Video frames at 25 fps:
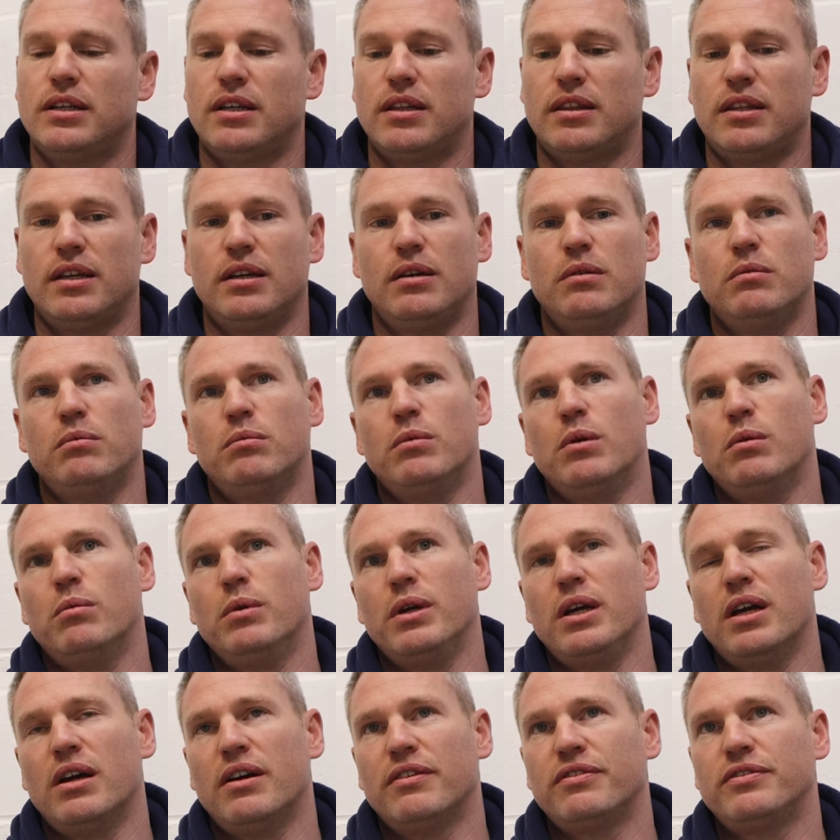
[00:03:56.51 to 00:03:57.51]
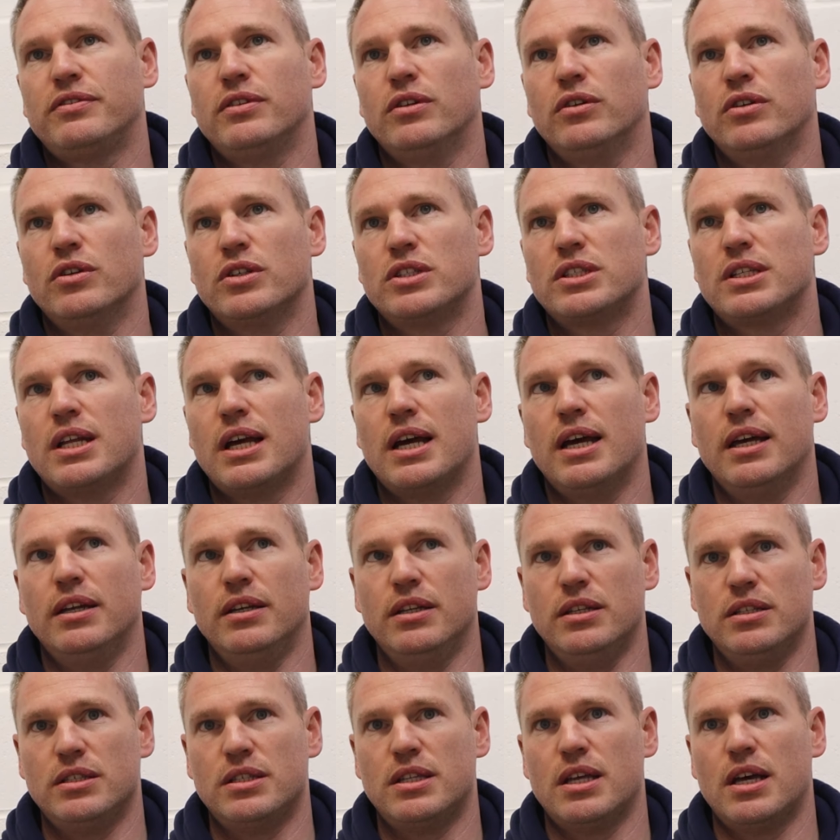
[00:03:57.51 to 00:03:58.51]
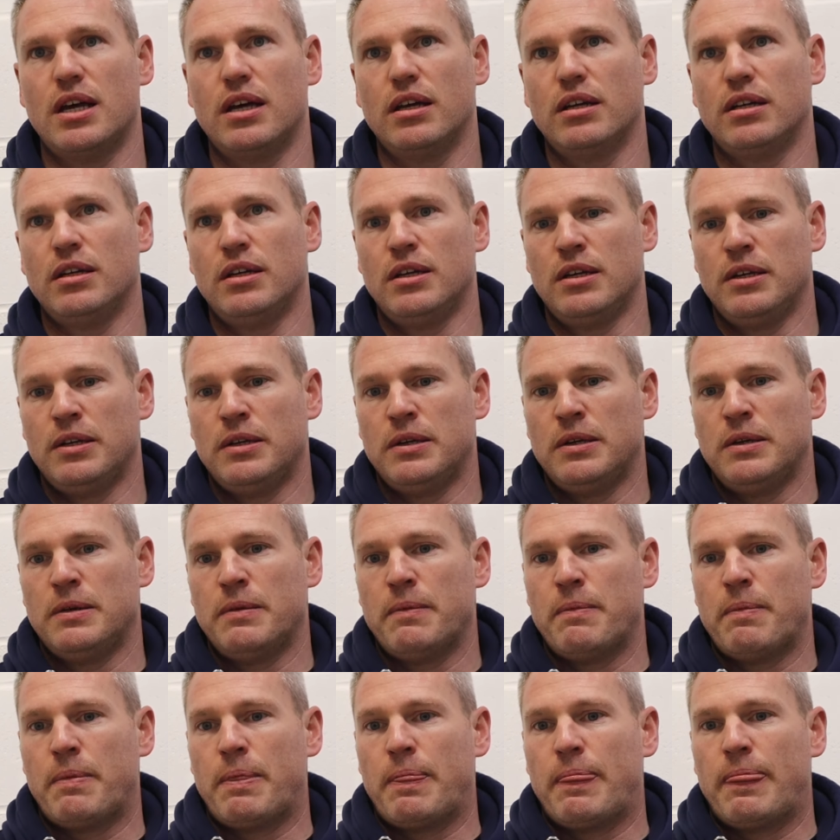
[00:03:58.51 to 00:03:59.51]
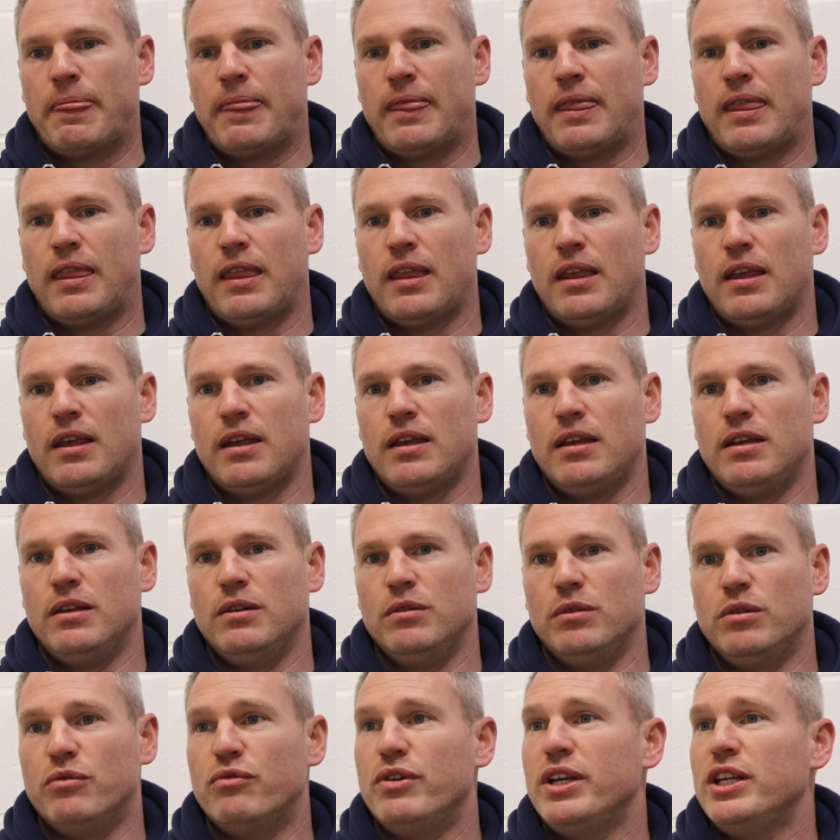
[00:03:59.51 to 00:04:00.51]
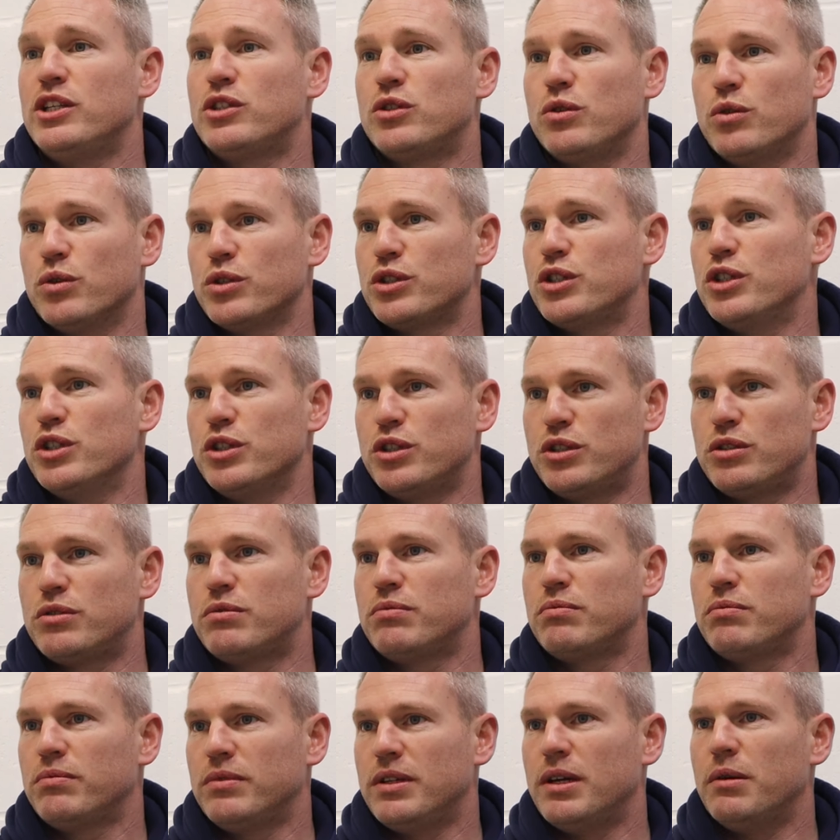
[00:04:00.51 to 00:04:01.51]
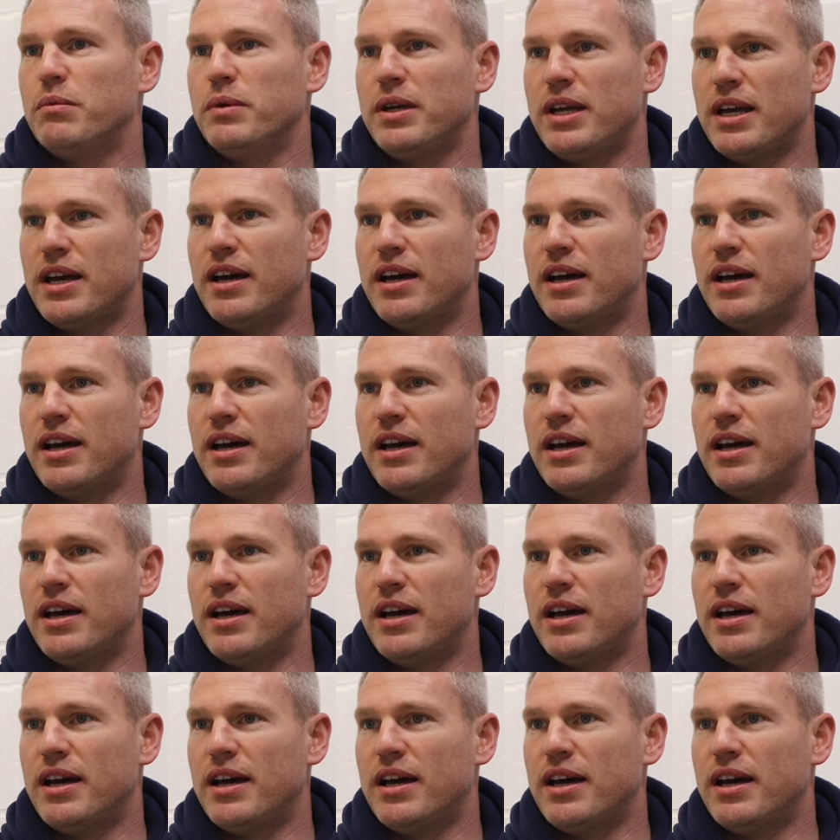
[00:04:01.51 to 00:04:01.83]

I think what we have to understand is that you know the resources that we